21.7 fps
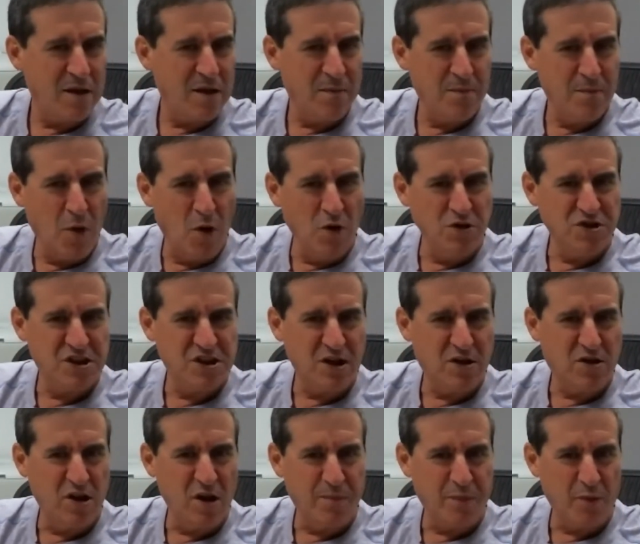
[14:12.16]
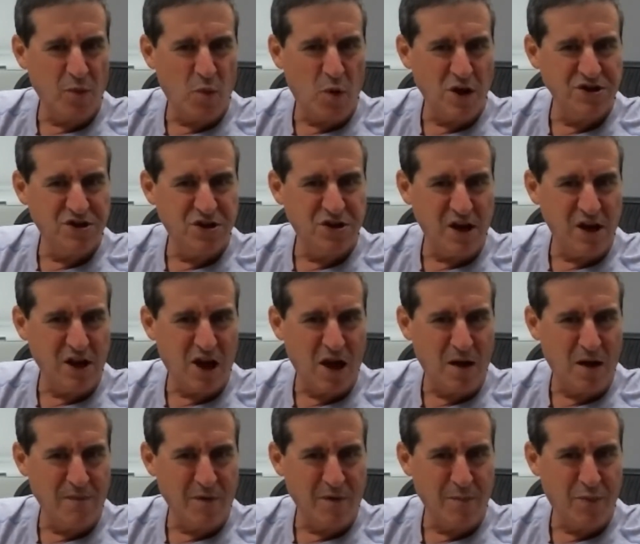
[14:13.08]
most of the Clipper ones are going to
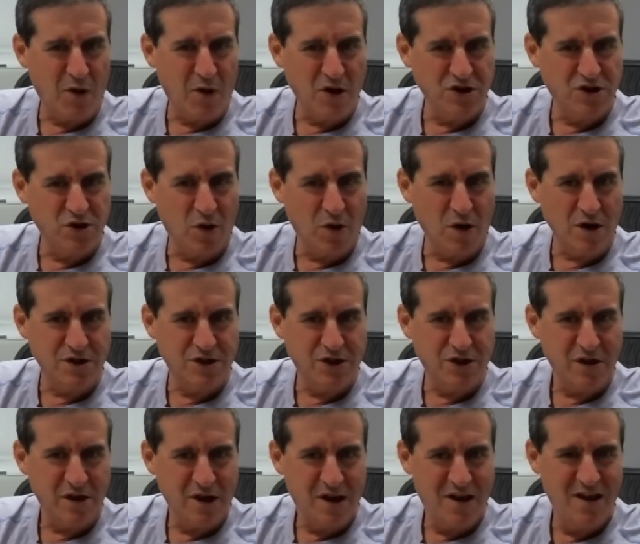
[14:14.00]
come from Paul George.